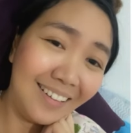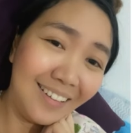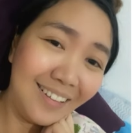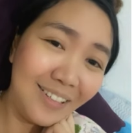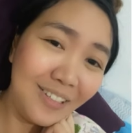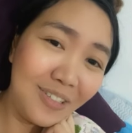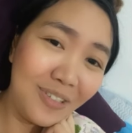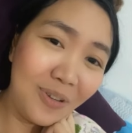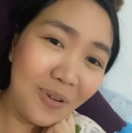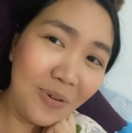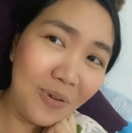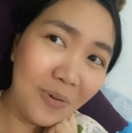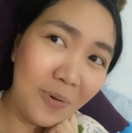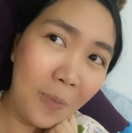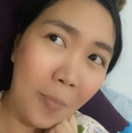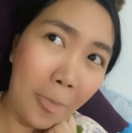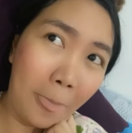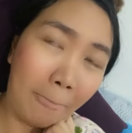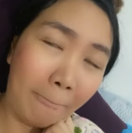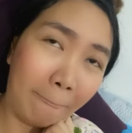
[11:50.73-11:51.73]

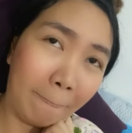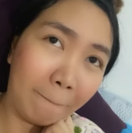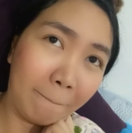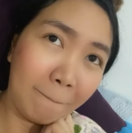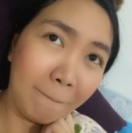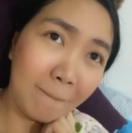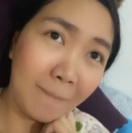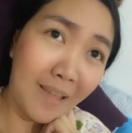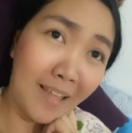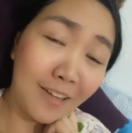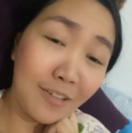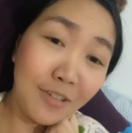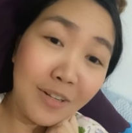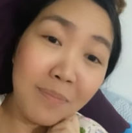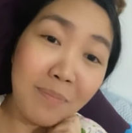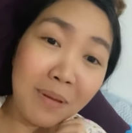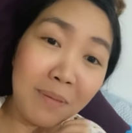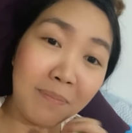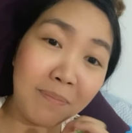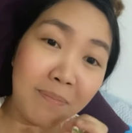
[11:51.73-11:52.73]
So,
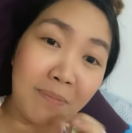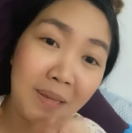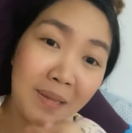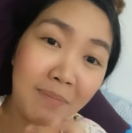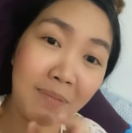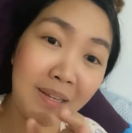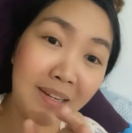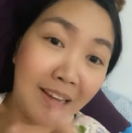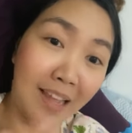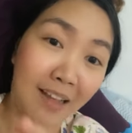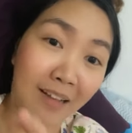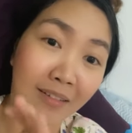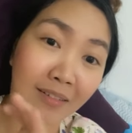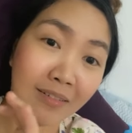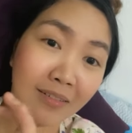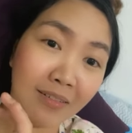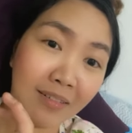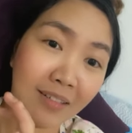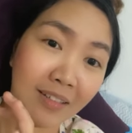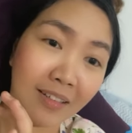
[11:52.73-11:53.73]
actually, my baby
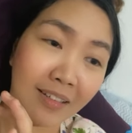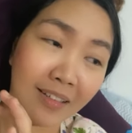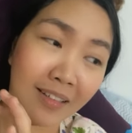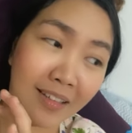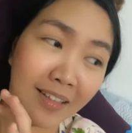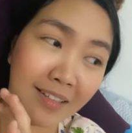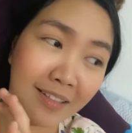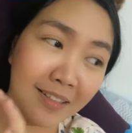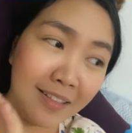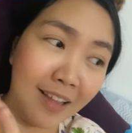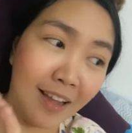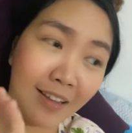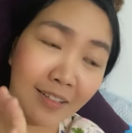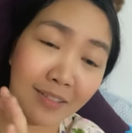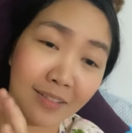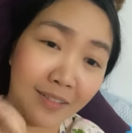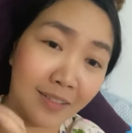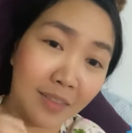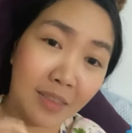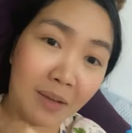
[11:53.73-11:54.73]
now, he's
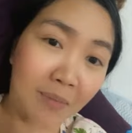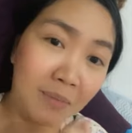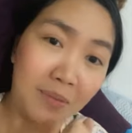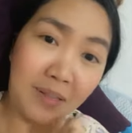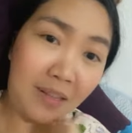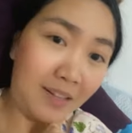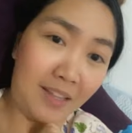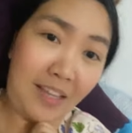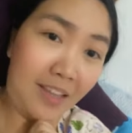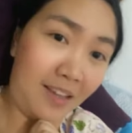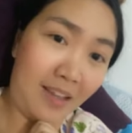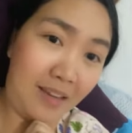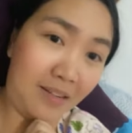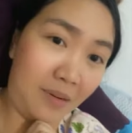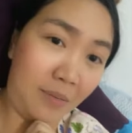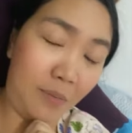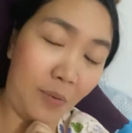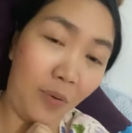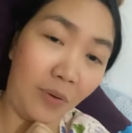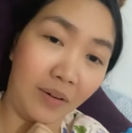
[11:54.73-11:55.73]
not thumb sucking
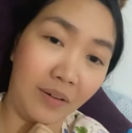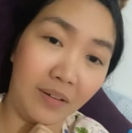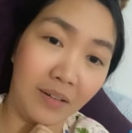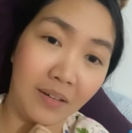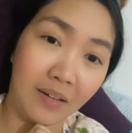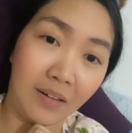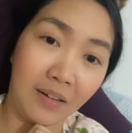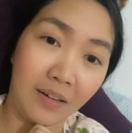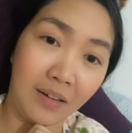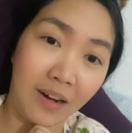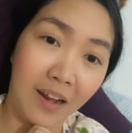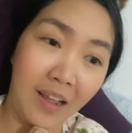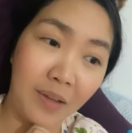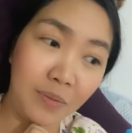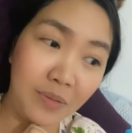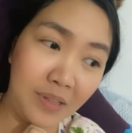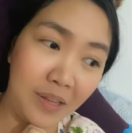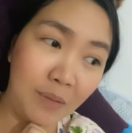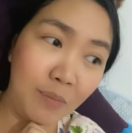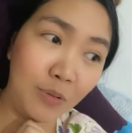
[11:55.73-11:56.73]
anymore. I
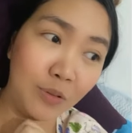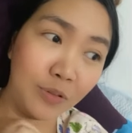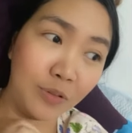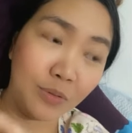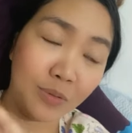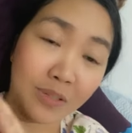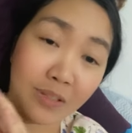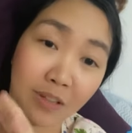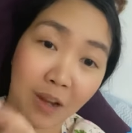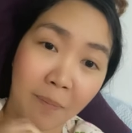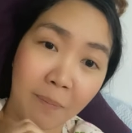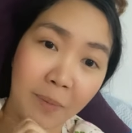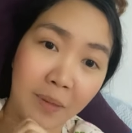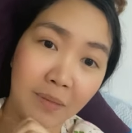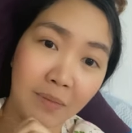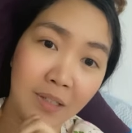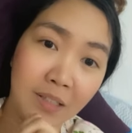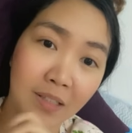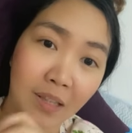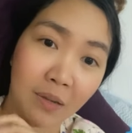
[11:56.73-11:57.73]
was able to stop it
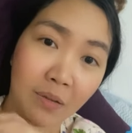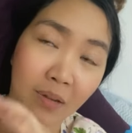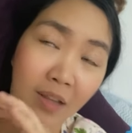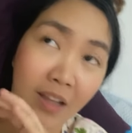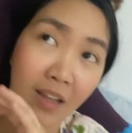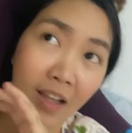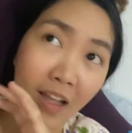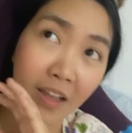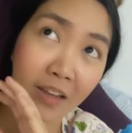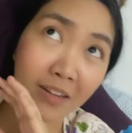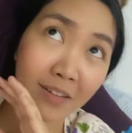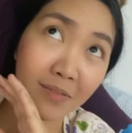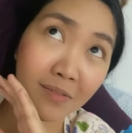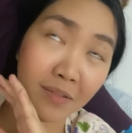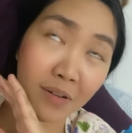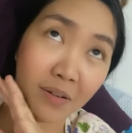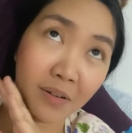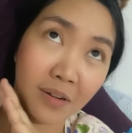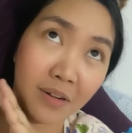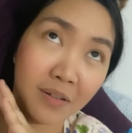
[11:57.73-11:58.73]
because I
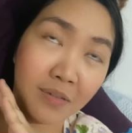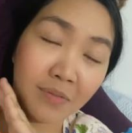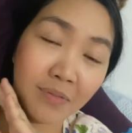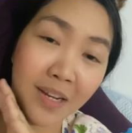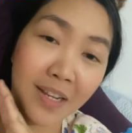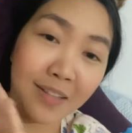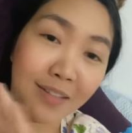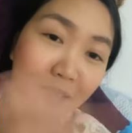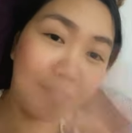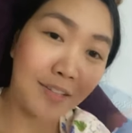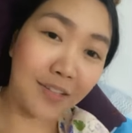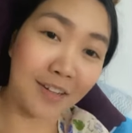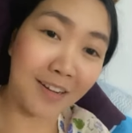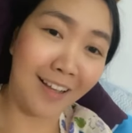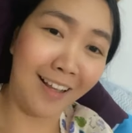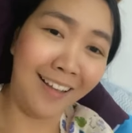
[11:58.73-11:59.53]
researched,